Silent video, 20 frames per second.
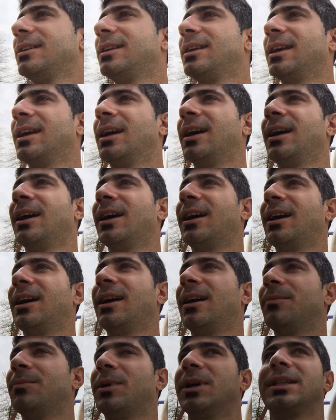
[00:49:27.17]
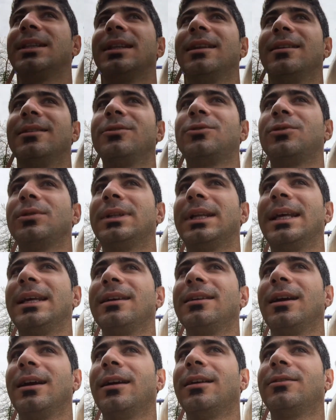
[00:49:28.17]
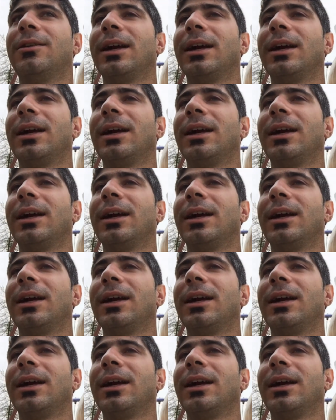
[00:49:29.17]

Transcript: yeah, but today, uh,